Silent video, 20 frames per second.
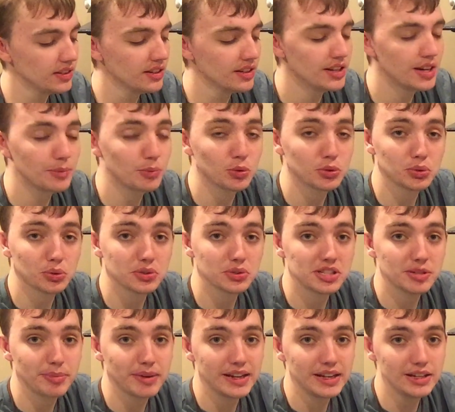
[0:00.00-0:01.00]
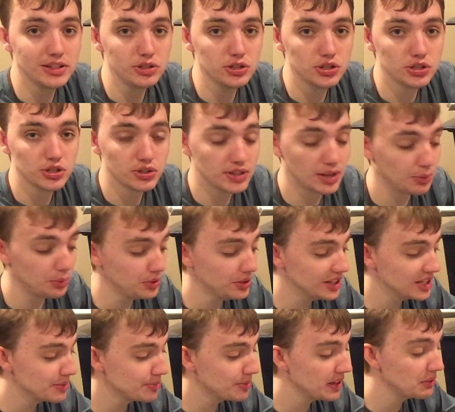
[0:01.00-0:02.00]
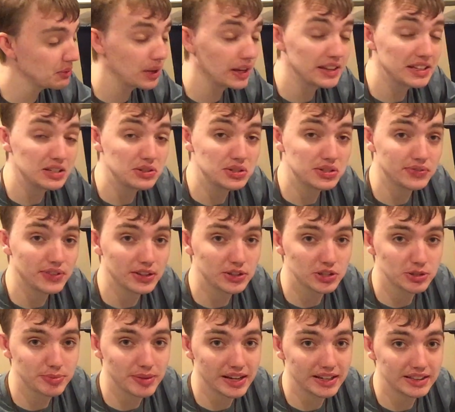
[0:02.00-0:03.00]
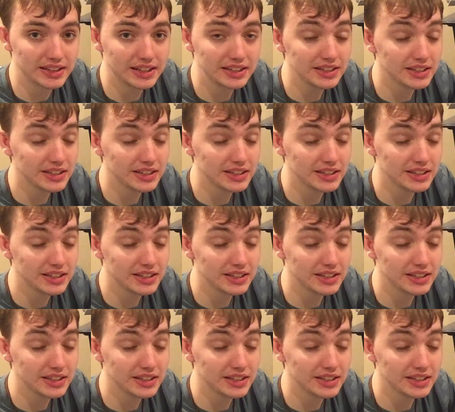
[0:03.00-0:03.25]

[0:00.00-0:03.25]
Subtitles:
more towards the page. So that would explain why they used feathers back then,